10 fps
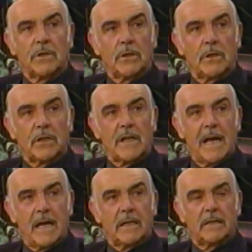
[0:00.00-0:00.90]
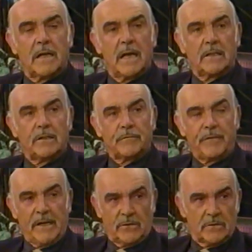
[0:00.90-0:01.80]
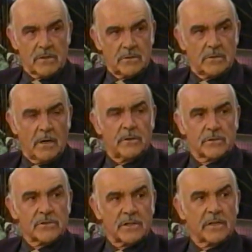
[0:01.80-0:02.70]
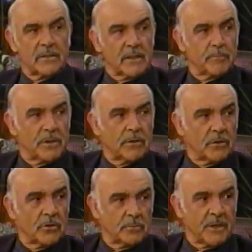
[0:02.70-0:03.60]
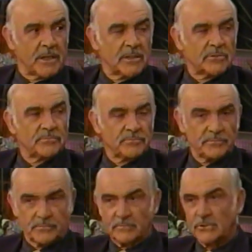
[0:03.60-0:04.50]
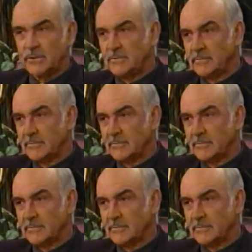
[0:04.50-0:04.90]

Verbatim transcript: it had it had the effect on others, I think, but yeah. not on me. Yeah. yeah. Now we